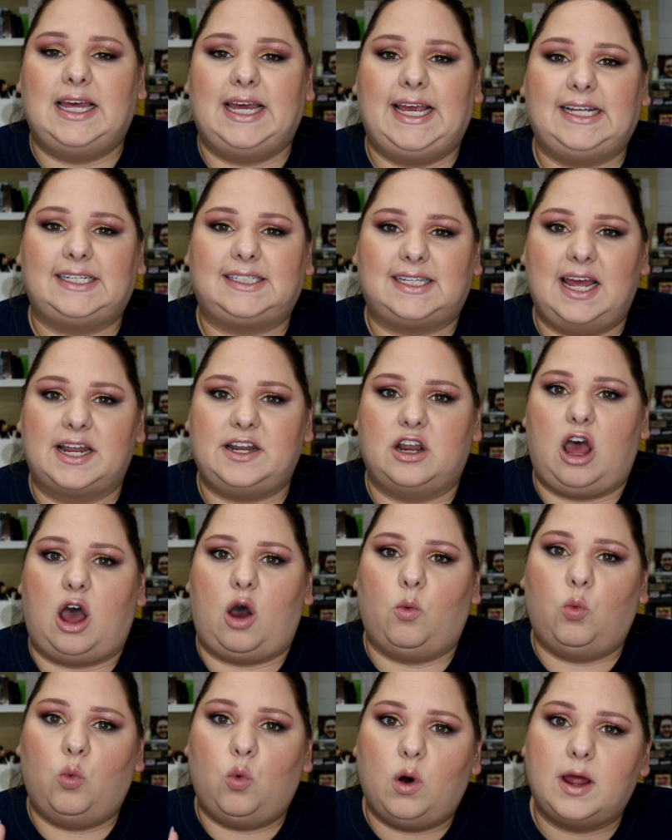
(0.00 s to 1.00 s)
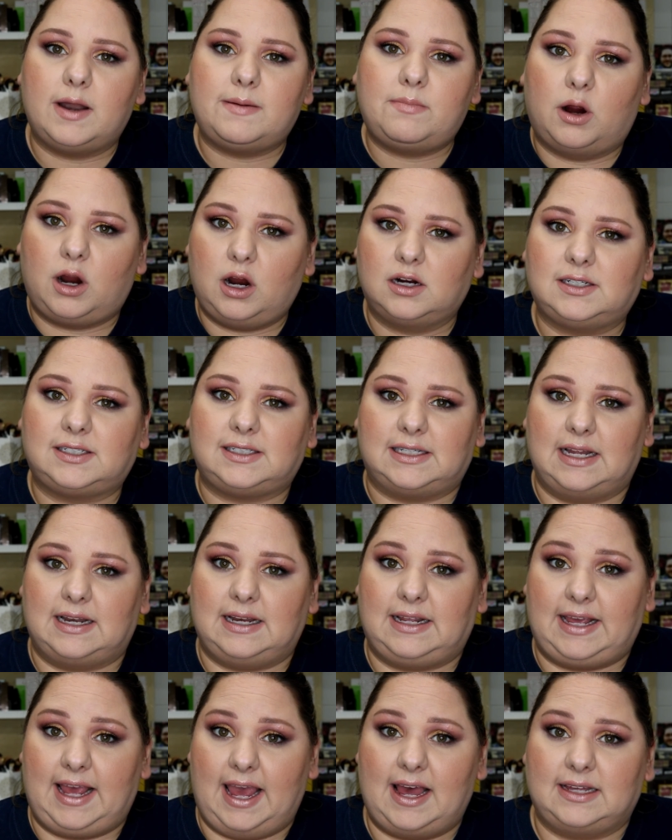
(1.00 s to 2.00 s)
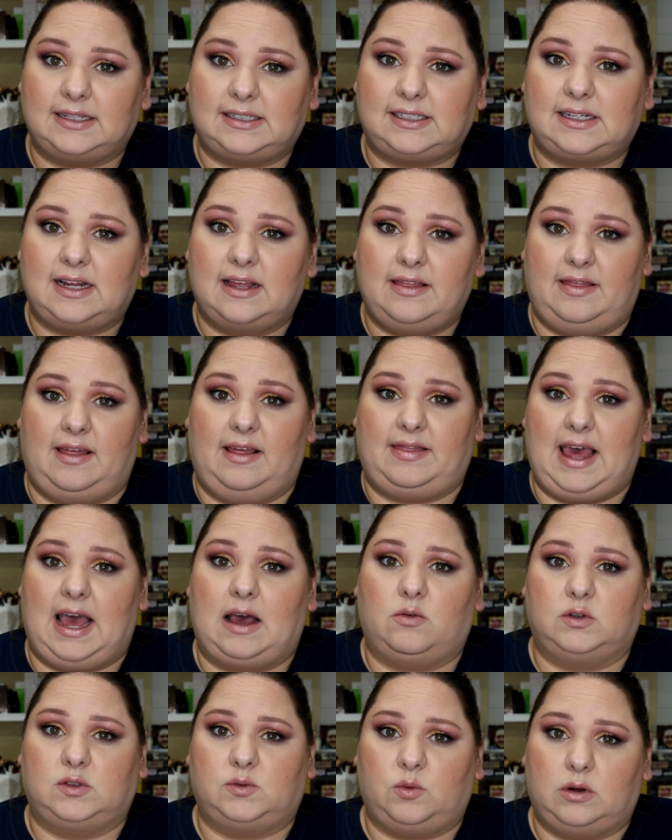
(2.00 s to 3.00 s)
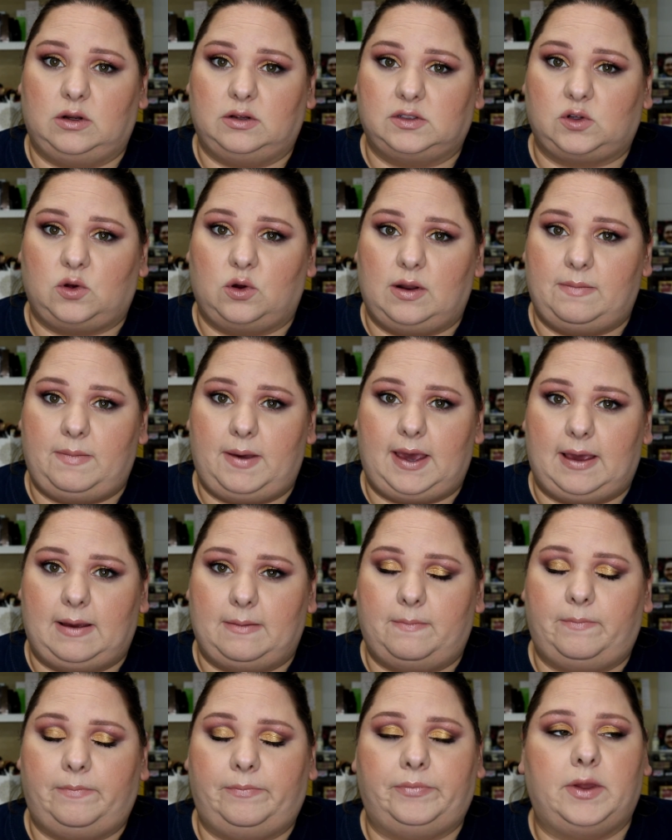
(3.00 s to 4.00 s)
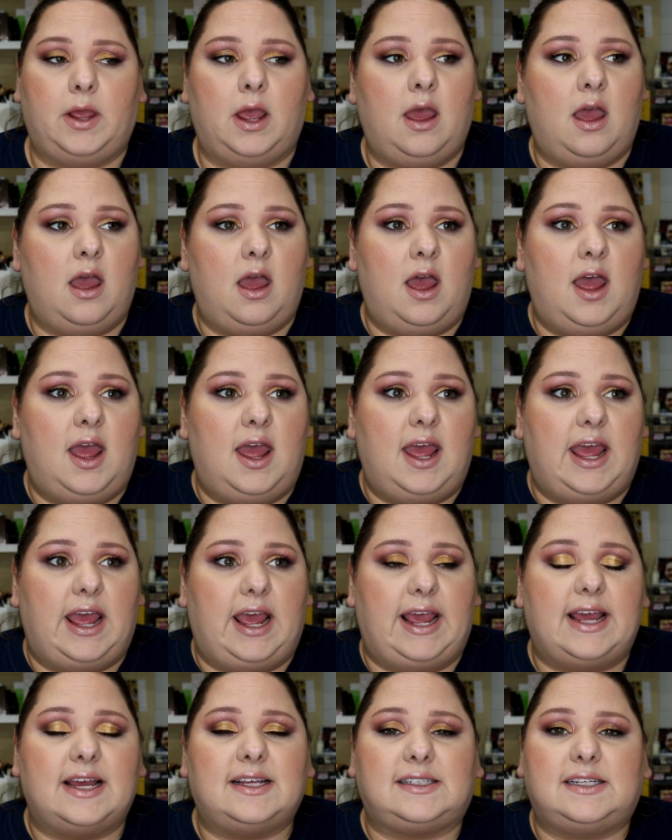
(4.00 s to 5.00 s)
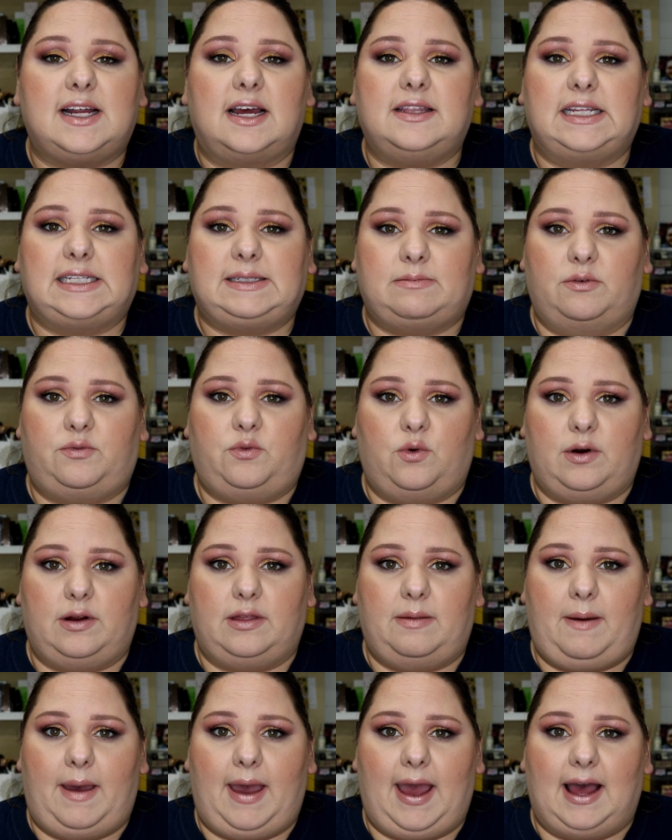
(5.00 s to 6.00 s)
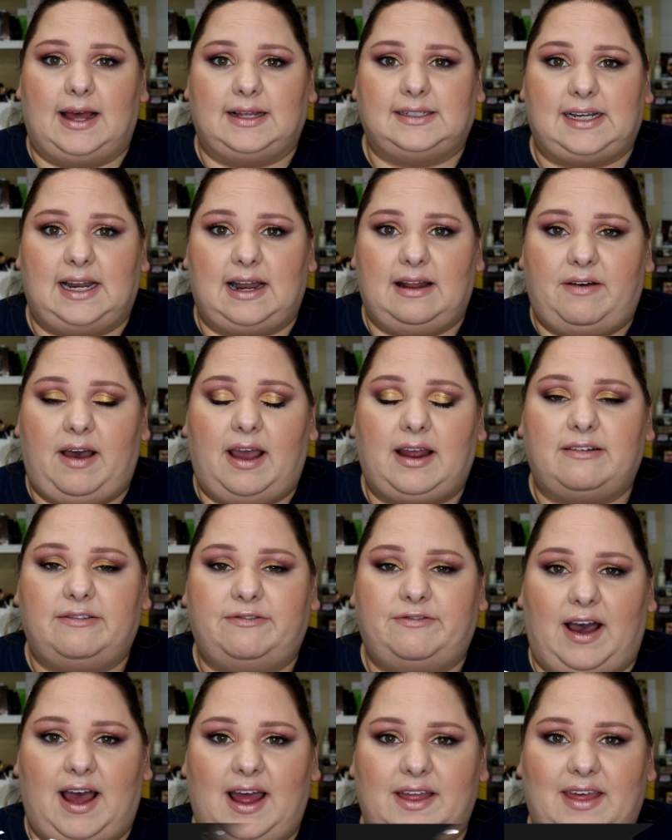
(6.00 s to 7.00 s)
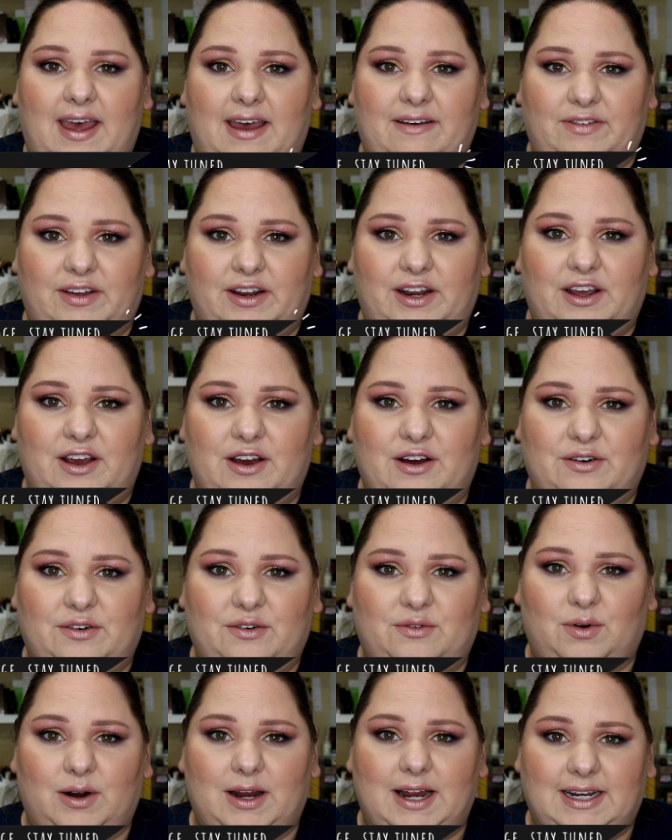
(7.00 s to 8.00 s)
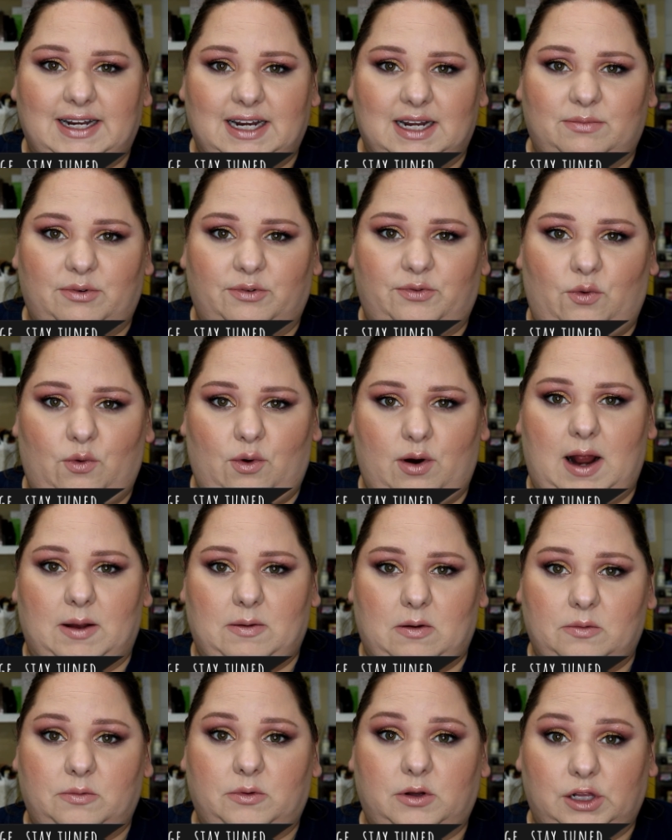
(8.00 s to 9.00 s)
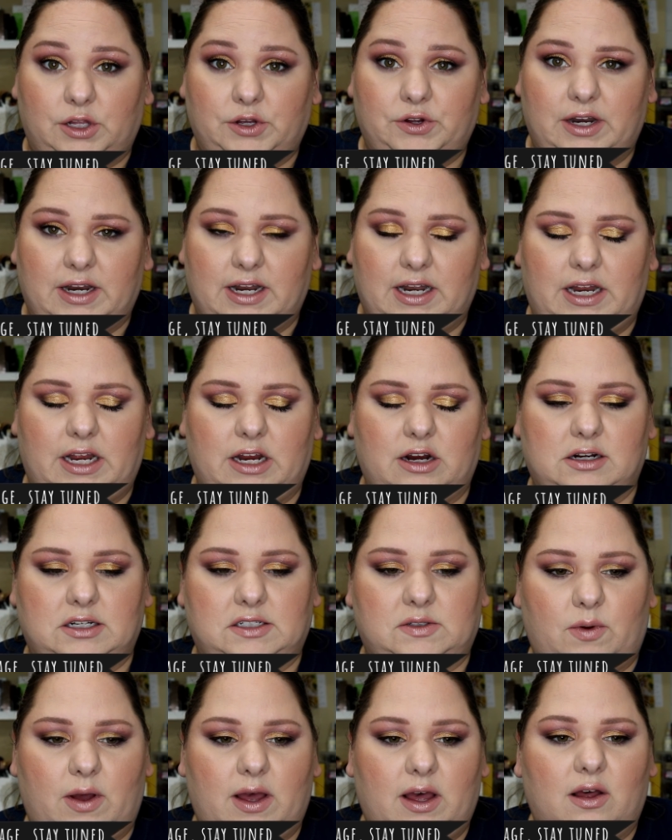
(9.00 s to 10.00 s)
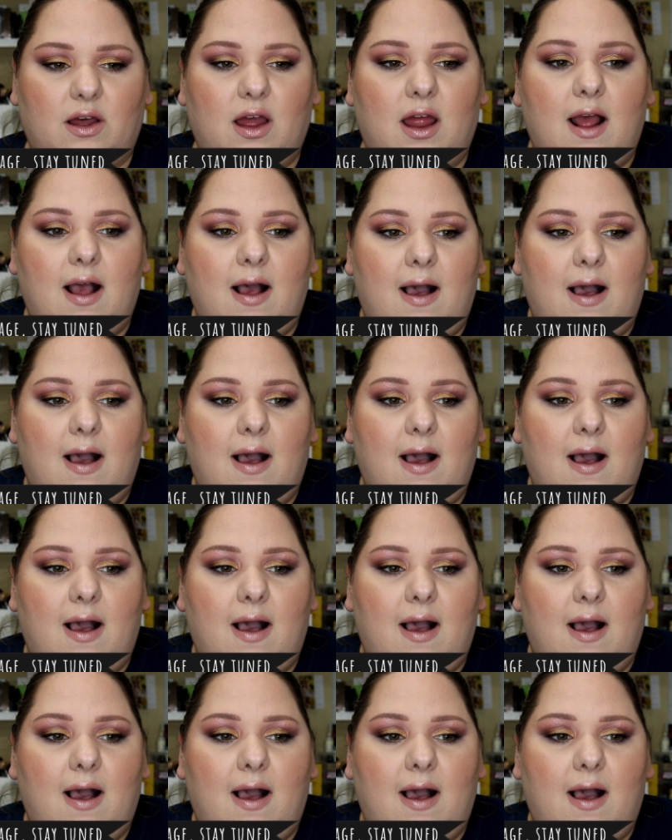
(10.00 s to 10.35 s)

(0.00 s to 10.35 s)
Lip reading: He said not one person guessed that that was what it was going to be. He has done this before in the past. And if I can find that video where he did it before, I will include it in here as well.